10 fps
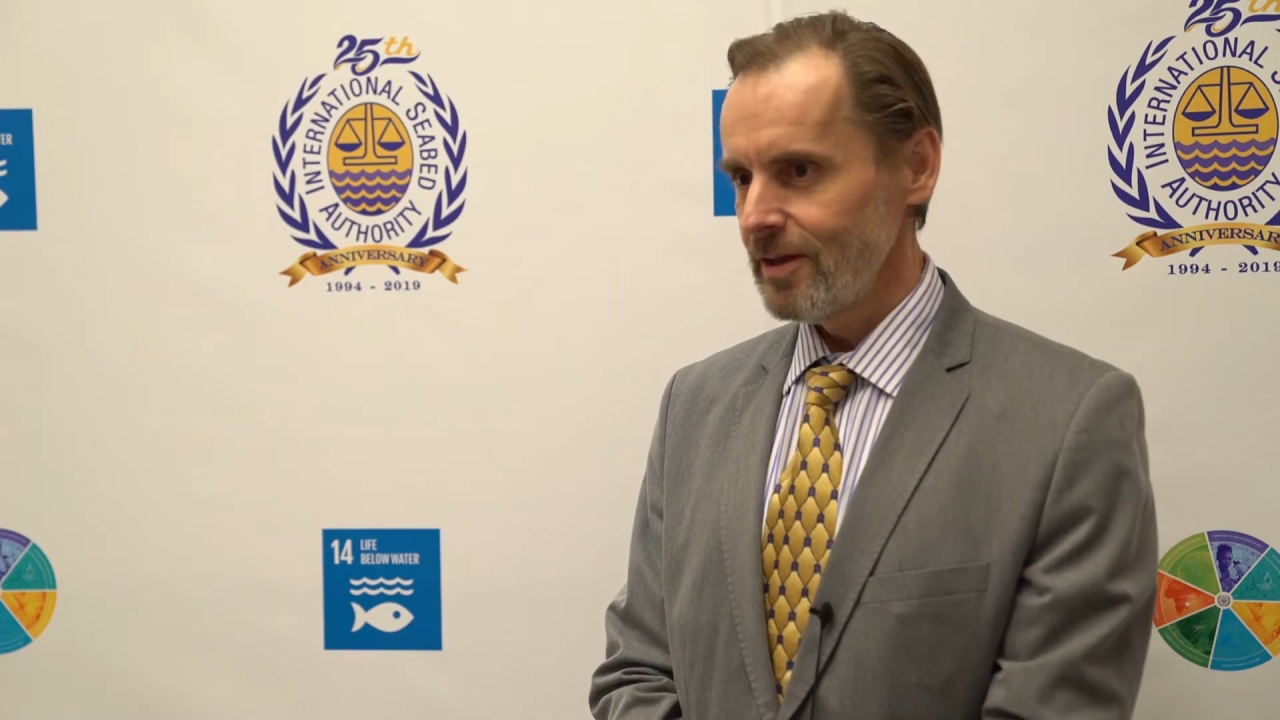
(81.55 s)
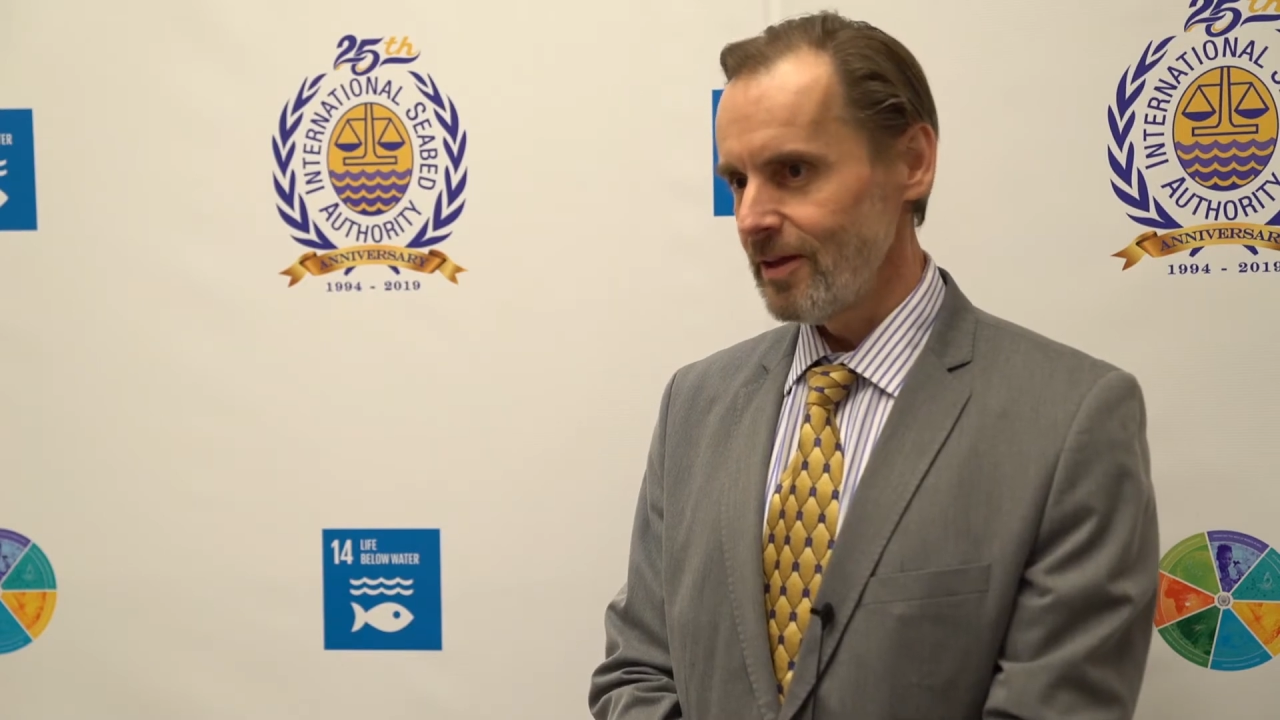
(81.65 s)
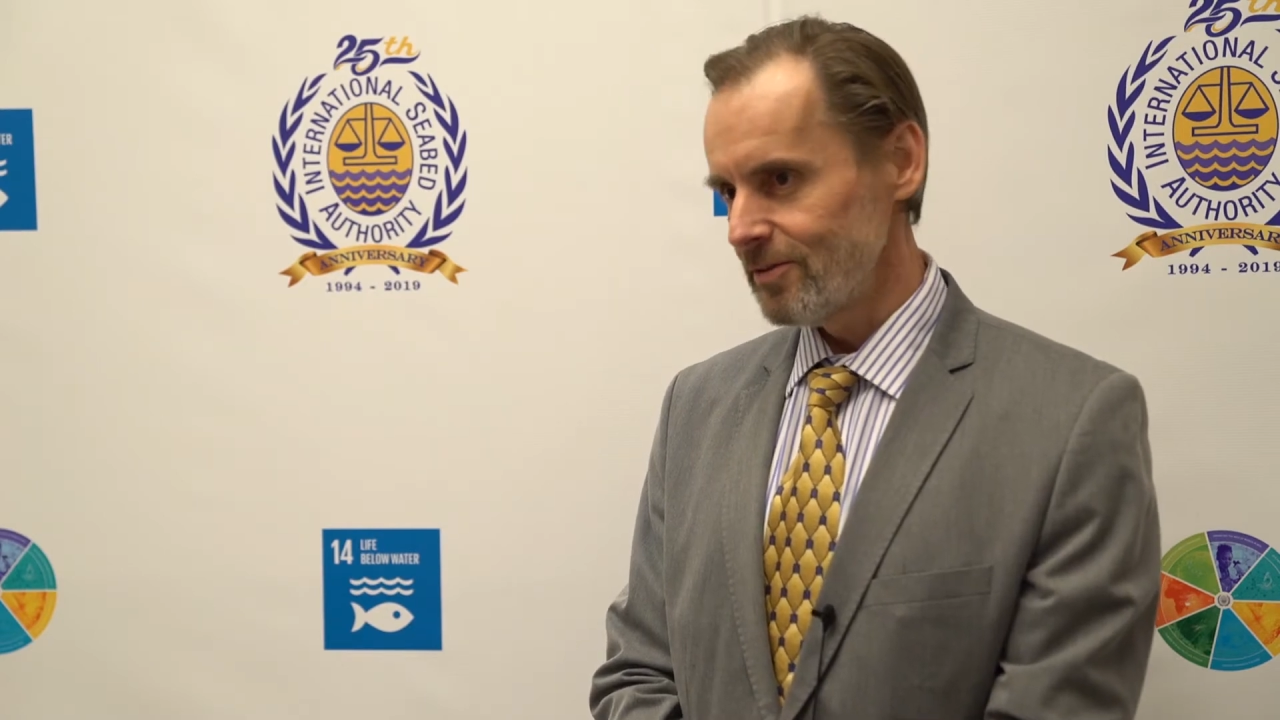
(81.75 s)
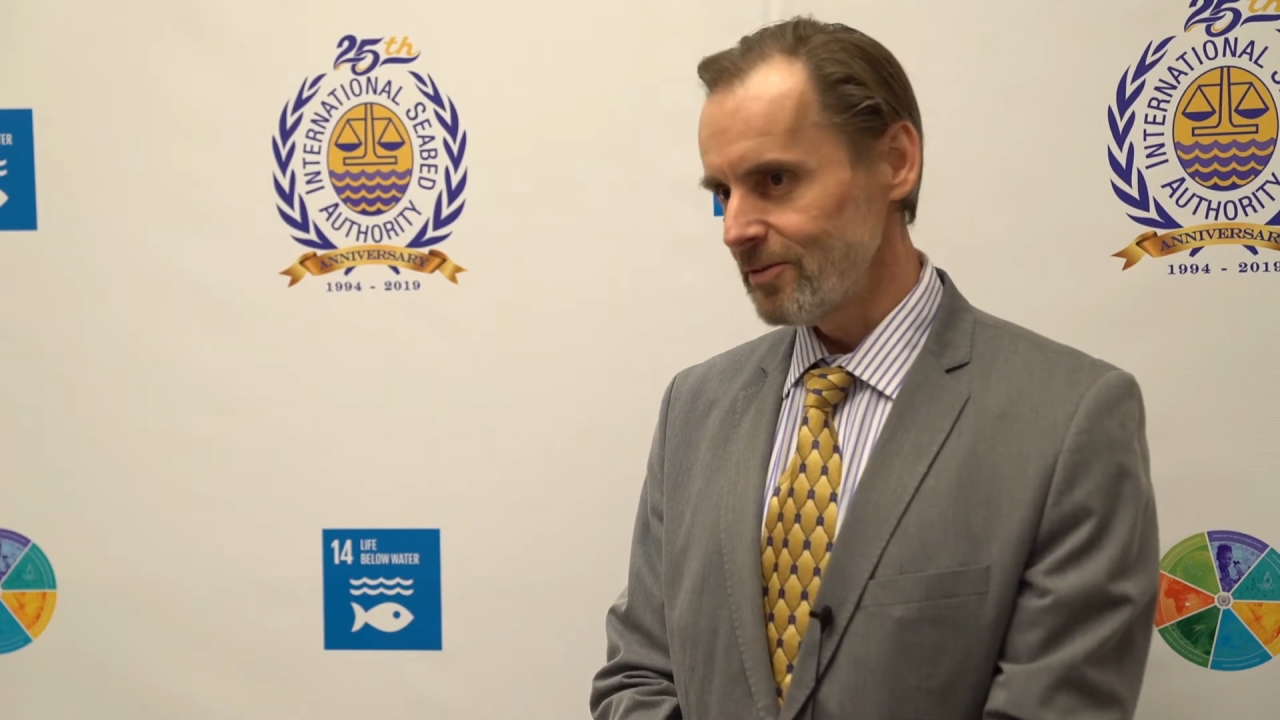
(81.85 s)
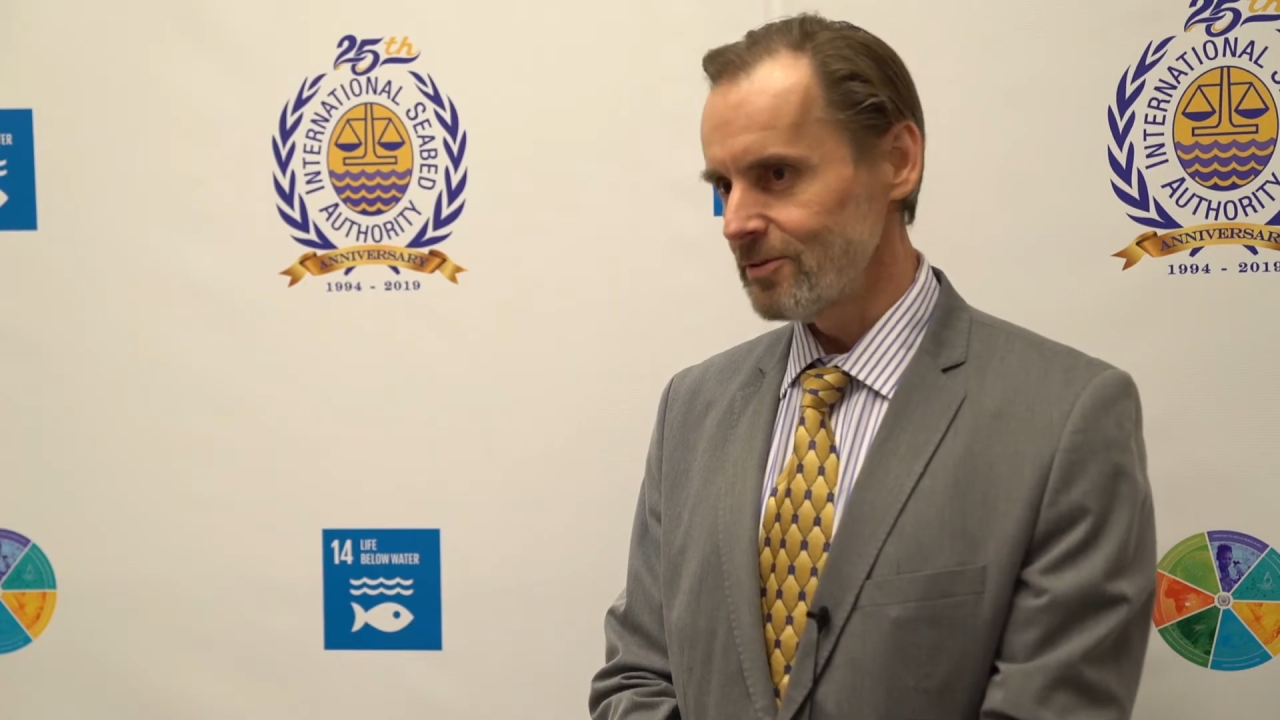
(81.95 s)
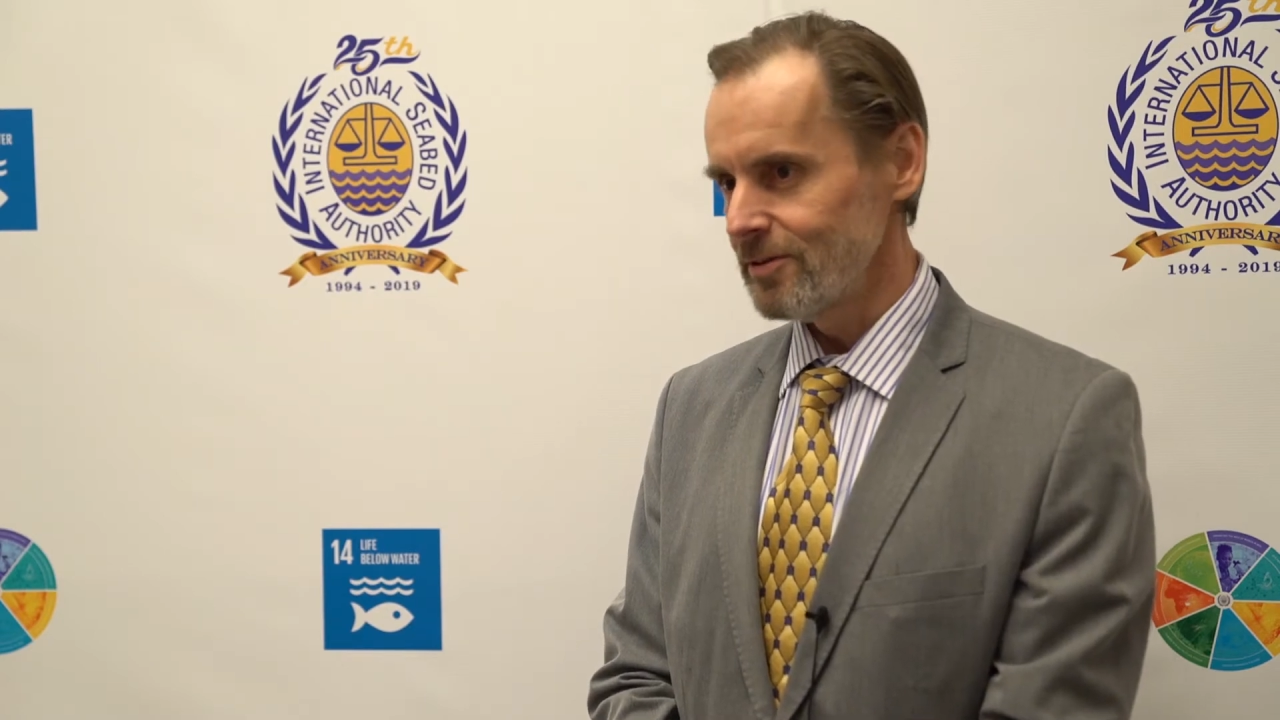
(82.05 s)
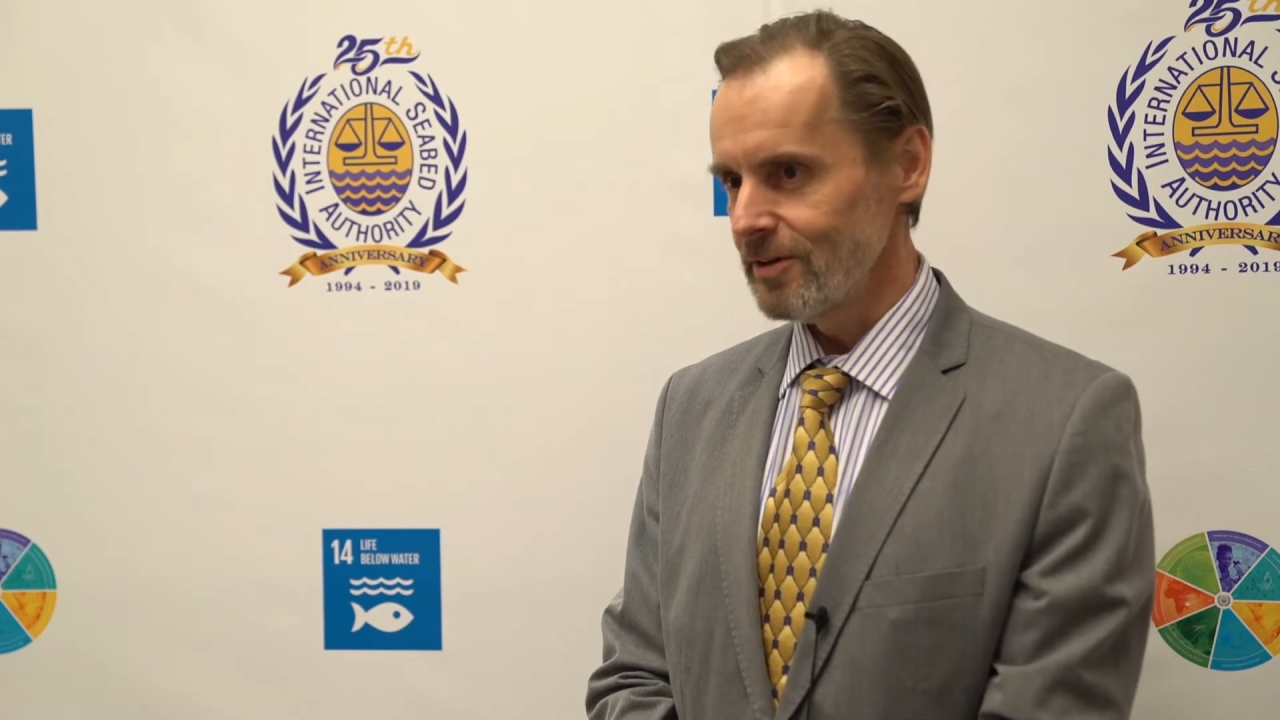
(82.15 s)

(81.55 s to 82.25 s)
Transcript: etc.,